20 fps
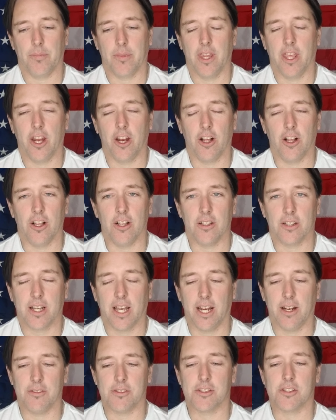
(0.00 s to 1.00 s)
It all
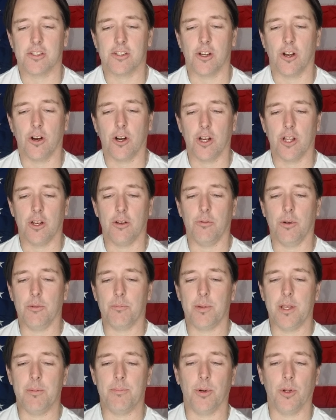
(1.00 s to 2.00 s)
kind of started when
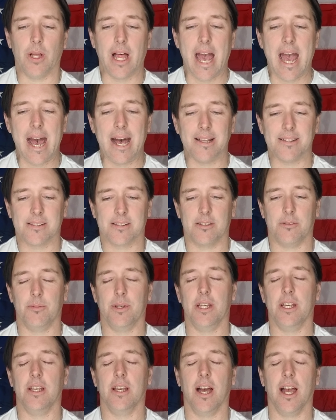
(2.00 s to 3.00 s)
people asked
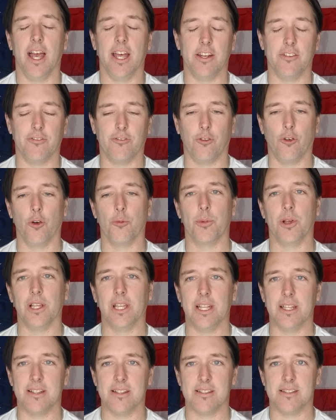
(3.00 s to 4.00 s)
me, I had to
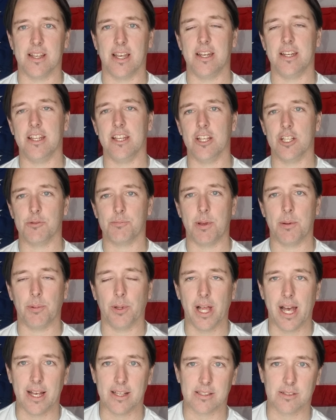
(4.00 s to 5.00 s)
formulate these ideas.
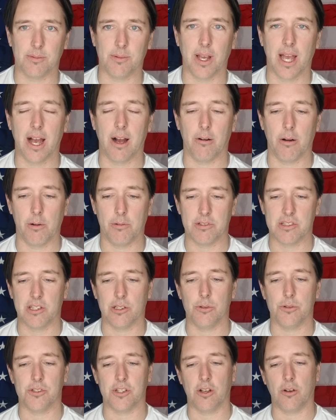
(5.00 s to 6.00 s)
People asked me how I was
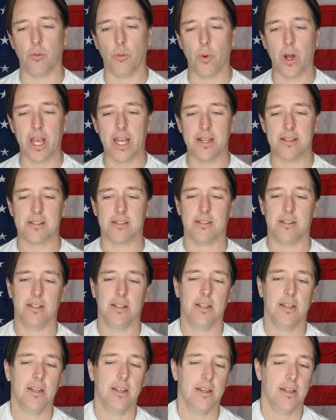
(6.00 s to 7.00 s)
losing weight.
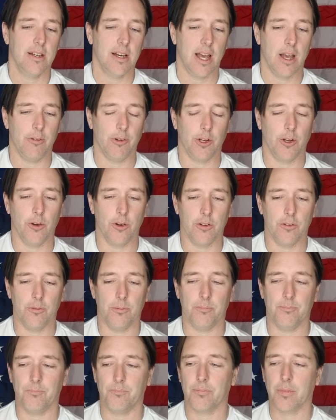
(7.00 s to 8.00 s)
I would go to
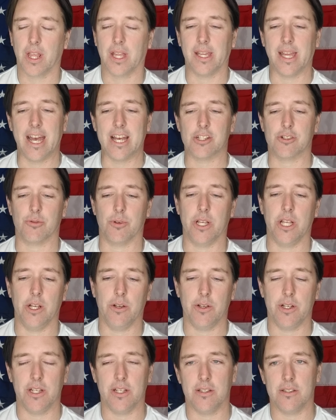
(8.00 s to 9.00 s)
class
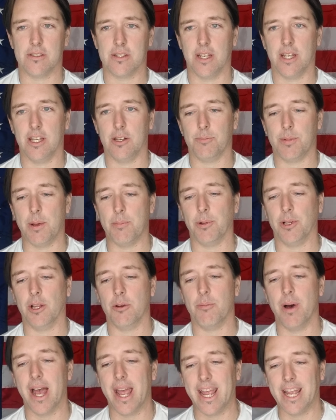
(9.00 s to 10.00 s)
reunions and people
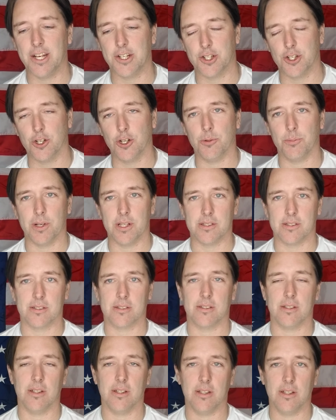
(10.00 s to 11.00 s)
in my age group,
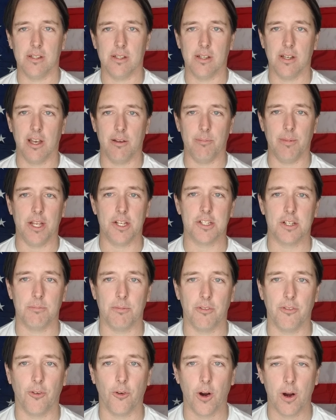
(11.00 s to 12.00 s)
as I mentioned
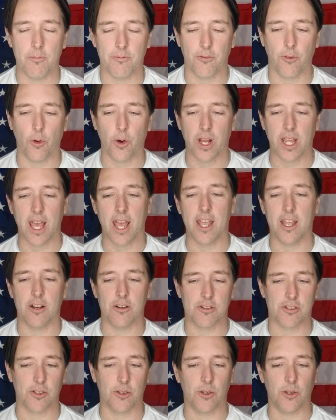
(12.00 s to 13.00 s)
before, I'm 48
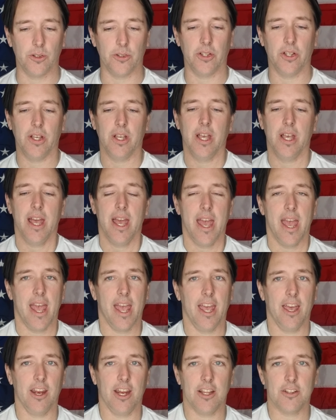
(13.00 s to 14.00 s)
years old,
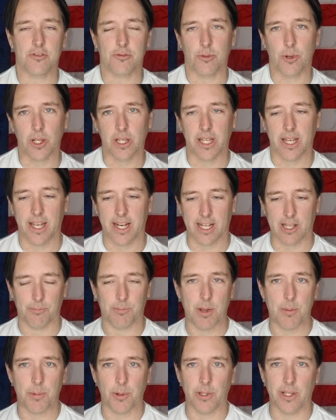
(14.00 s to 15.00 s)
and it's really hitting
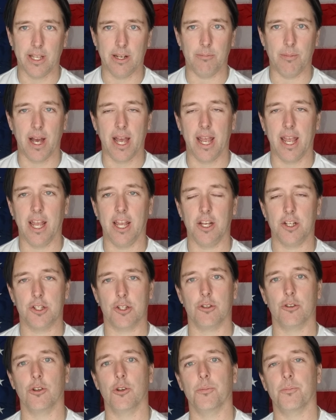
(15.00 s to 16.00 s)
people in my age
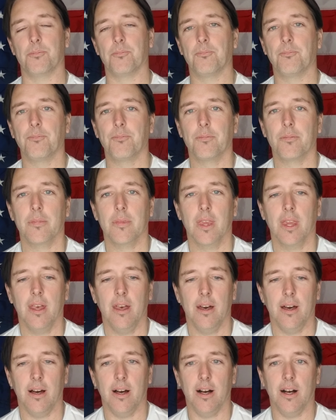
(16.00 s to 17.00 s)
group
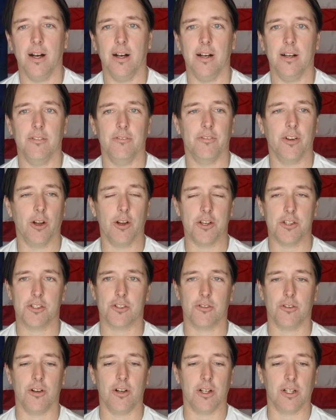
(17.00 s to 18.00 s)
very
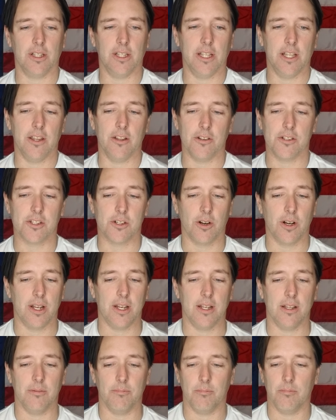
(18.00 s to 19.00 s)
strongly. They're starting
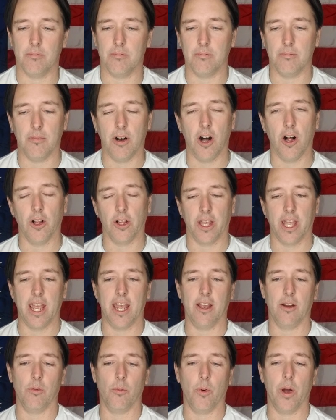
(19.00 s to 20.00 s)
to all
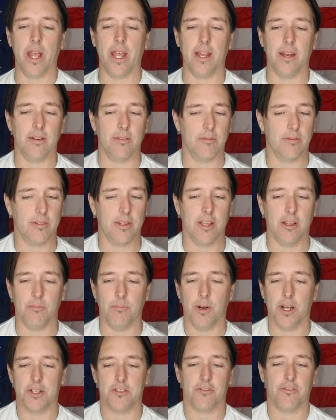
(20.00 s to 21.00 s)
gain weight, get
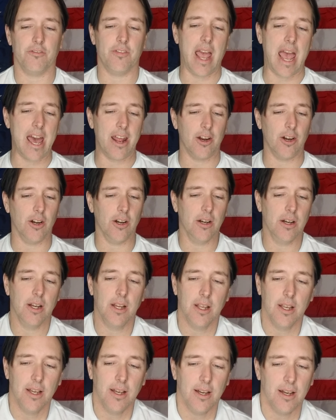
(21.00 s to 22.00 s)
much fatter,
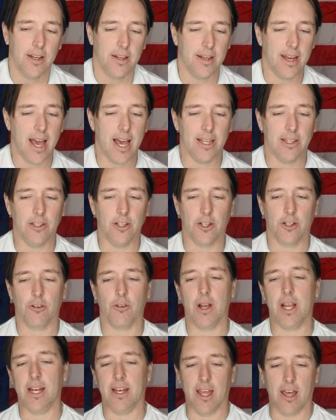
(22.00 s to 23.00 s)
not look
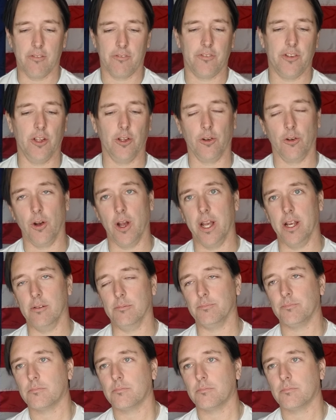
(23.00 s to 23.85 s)
great, not feel great.